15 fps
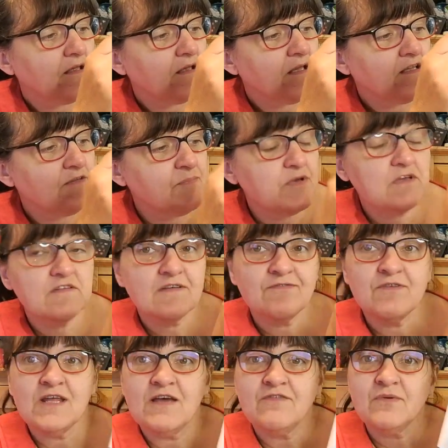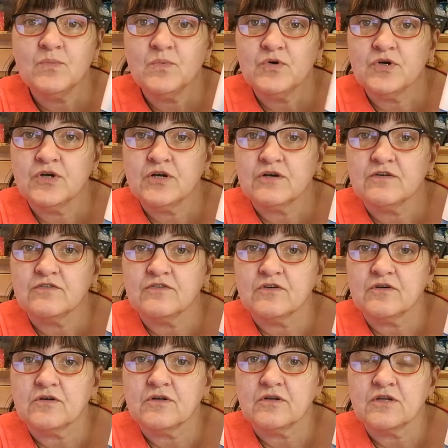it's because I've never worked,
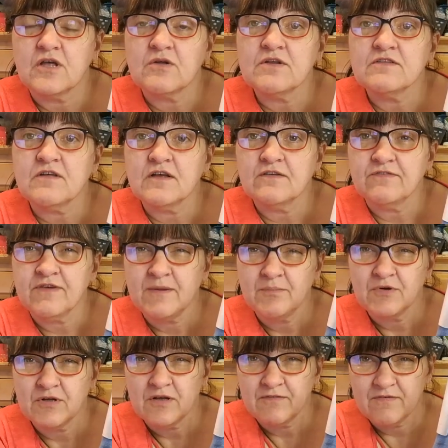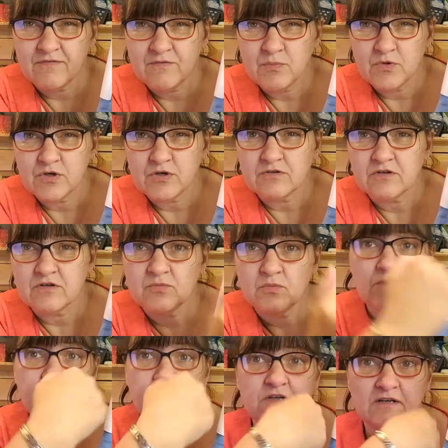the only dyed fabric I've ever worked on is what
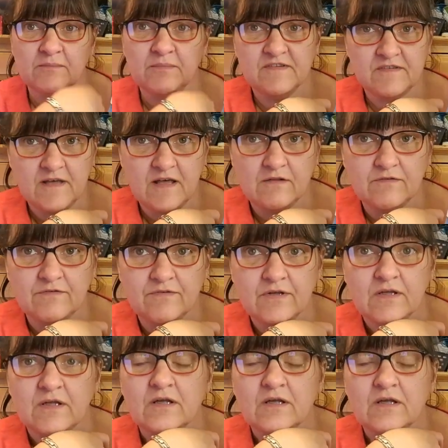I've dyed myself.